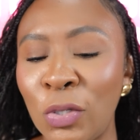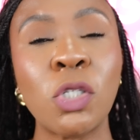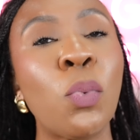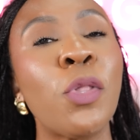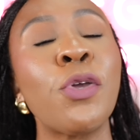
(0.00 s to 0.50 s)

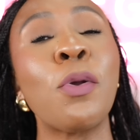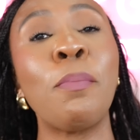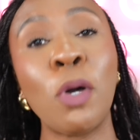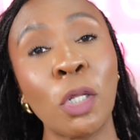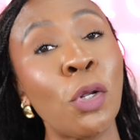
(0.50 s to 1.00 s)
So whether you're
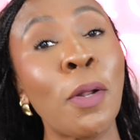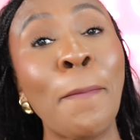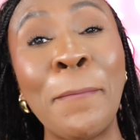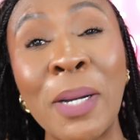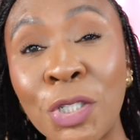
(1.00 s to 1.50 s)
balling on a
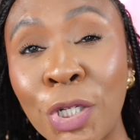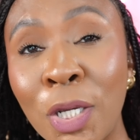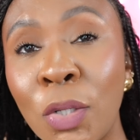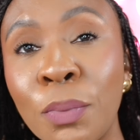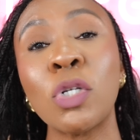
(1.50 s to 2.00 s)

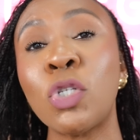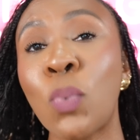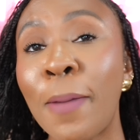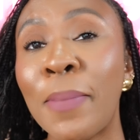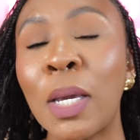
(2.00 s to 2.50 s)
budget or
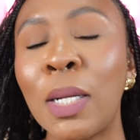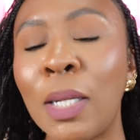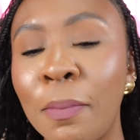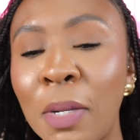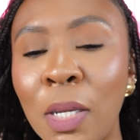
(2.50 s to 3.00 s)
swiping
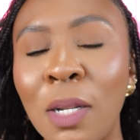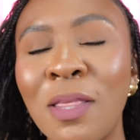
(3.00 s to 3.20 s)
unlimited,